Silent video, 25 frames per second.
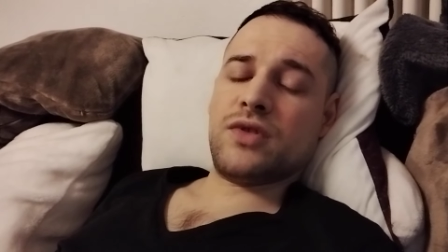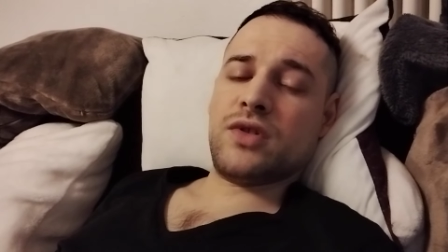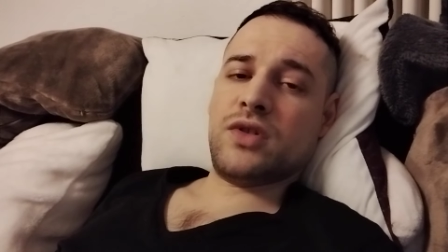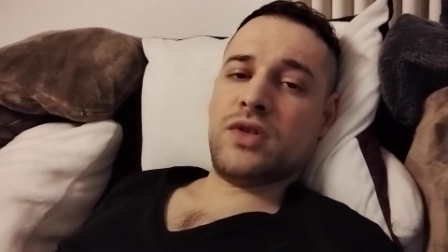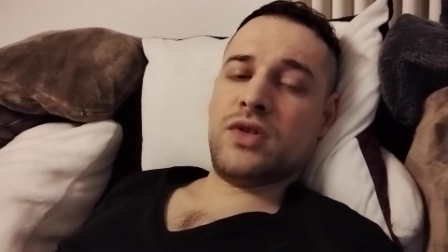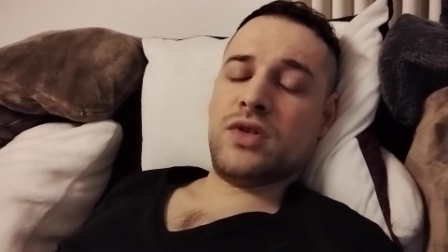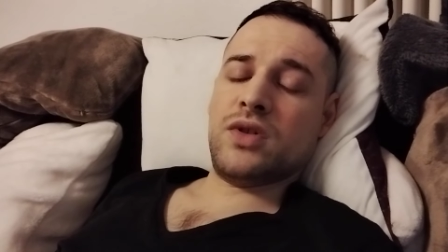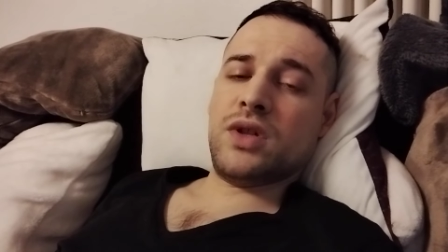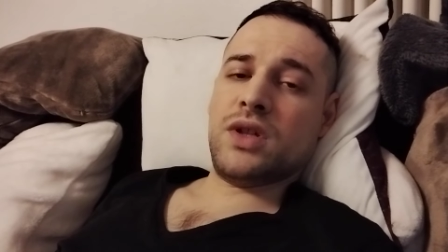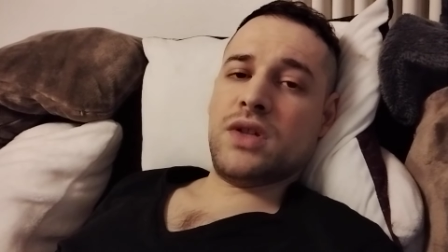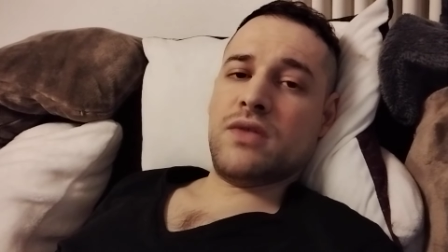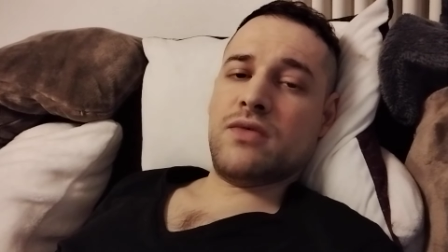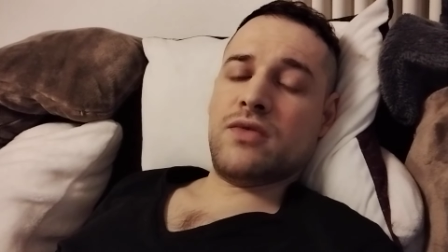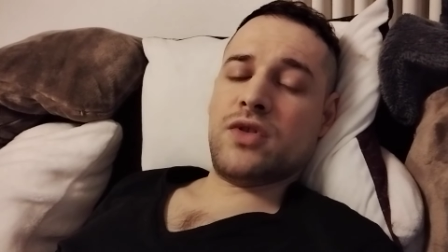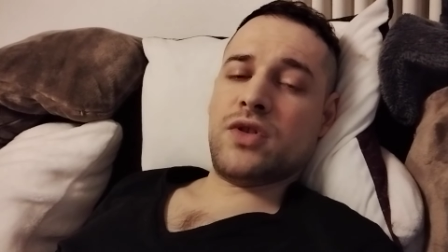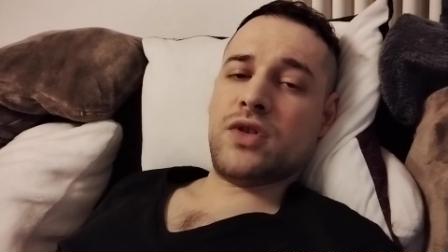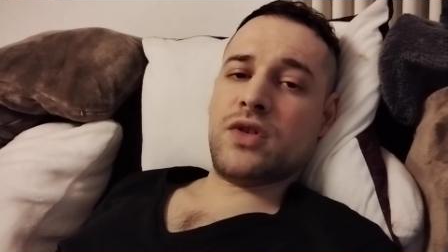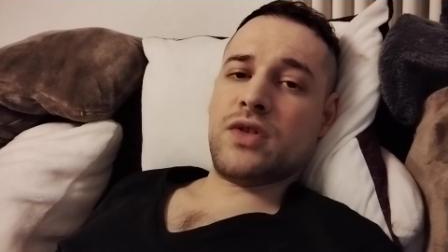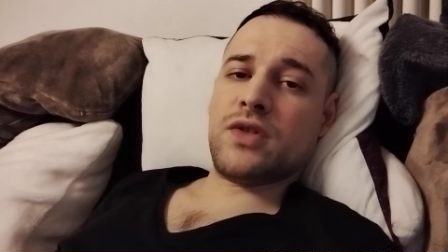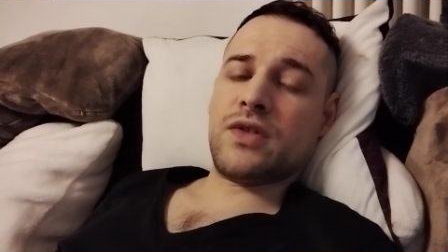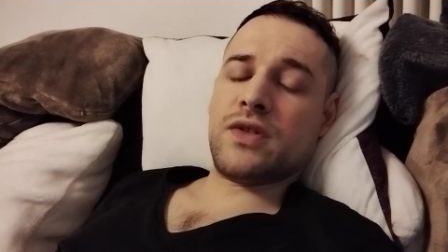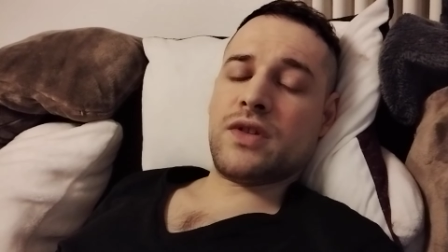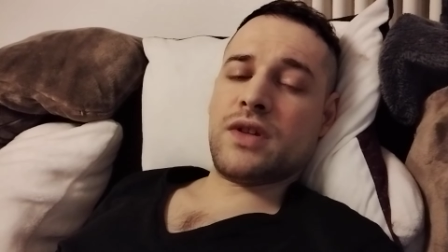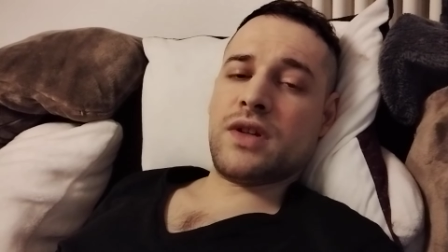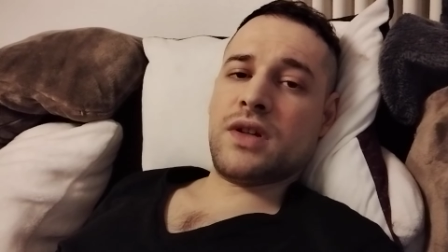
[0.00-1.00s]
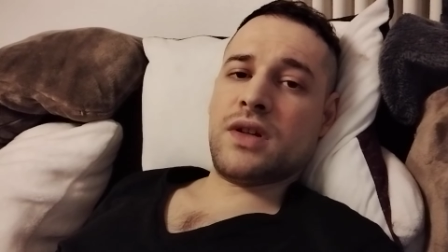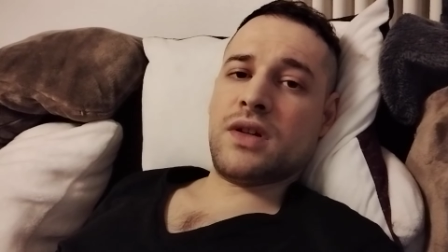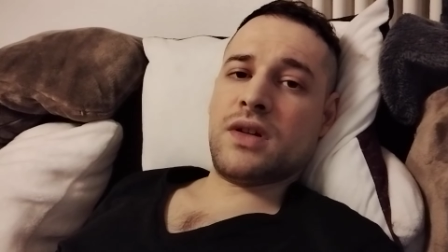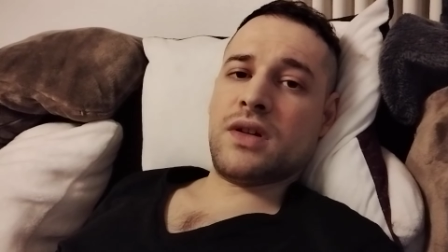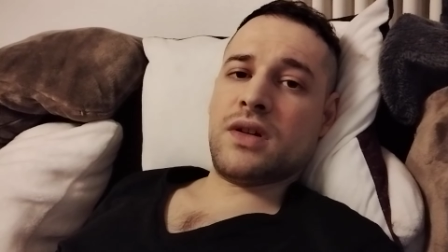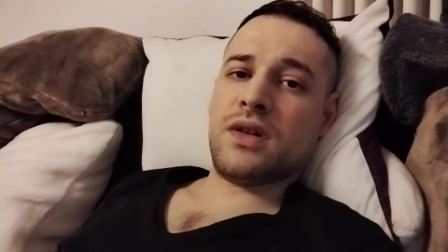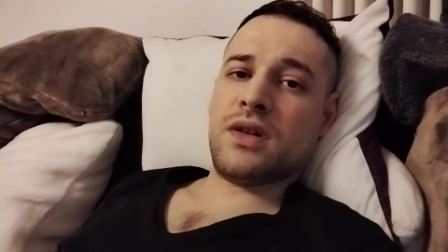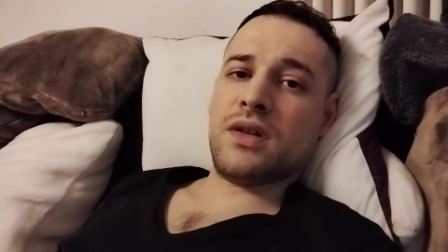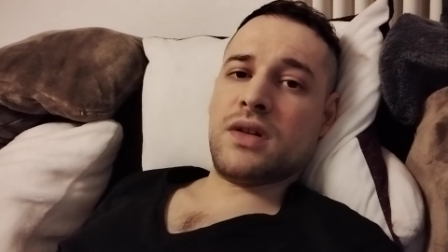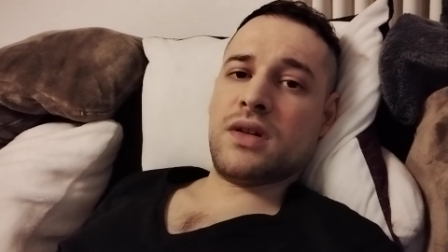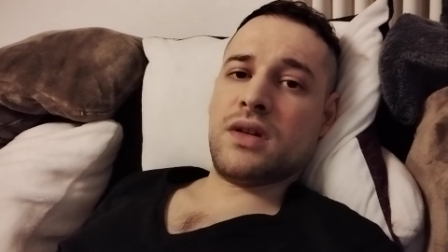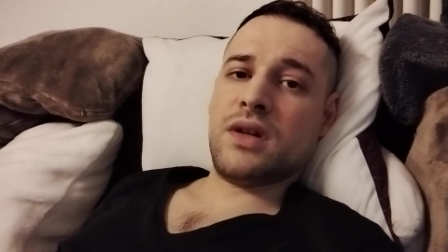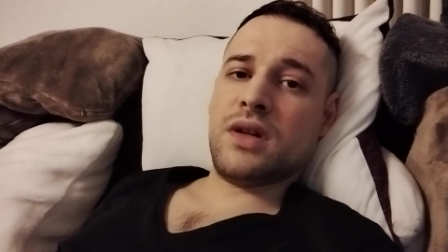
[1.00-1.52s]
the universe,
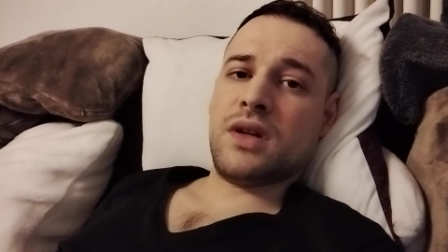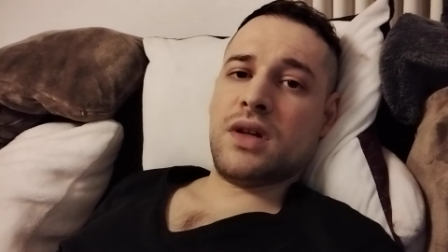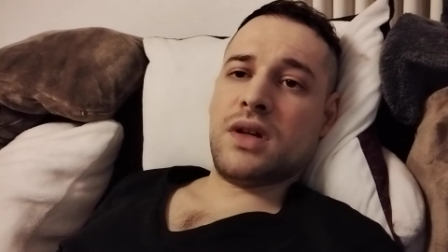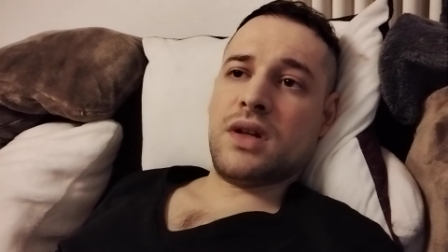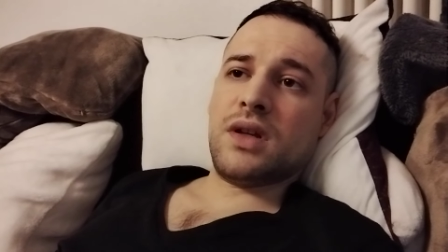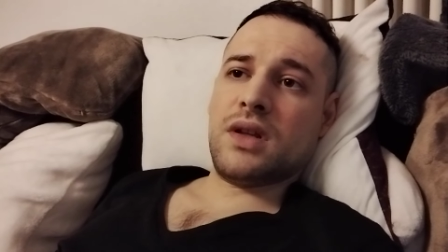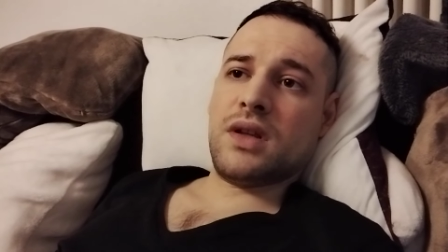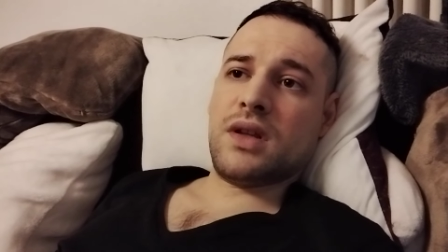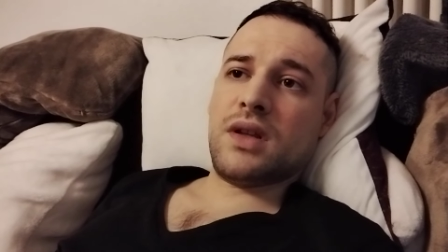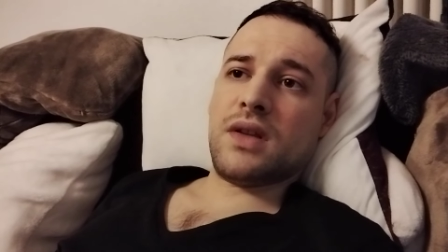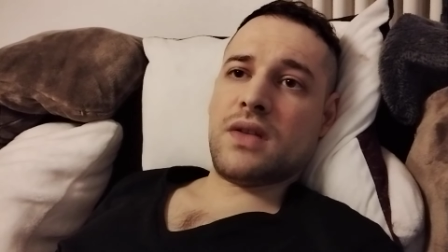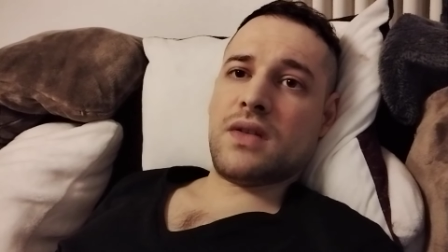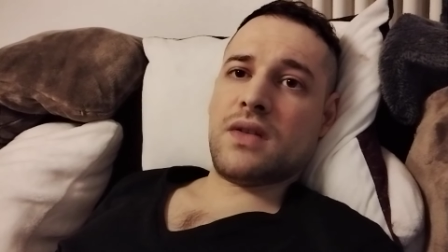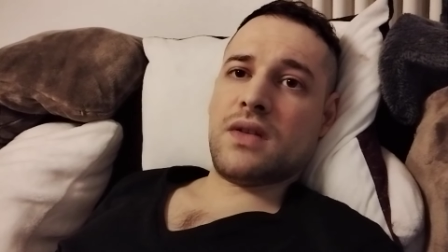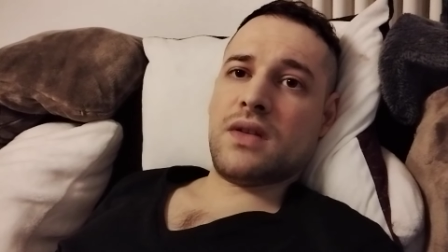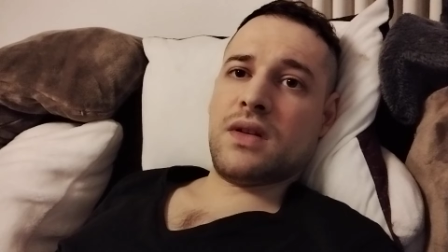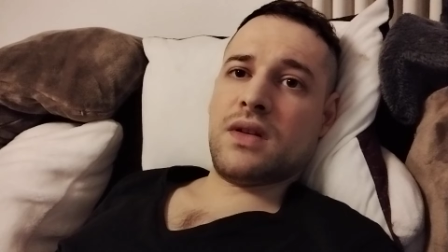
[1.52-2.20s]
that's